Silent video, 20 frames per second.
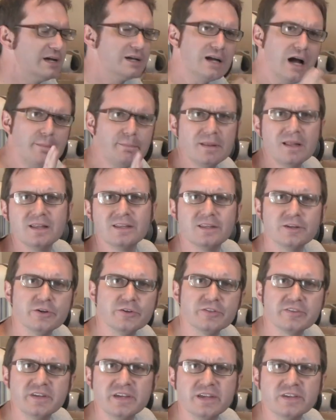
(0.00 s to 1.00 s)
A couple of
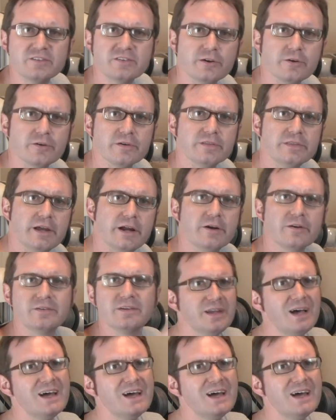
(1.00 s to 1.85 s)
little things here and there.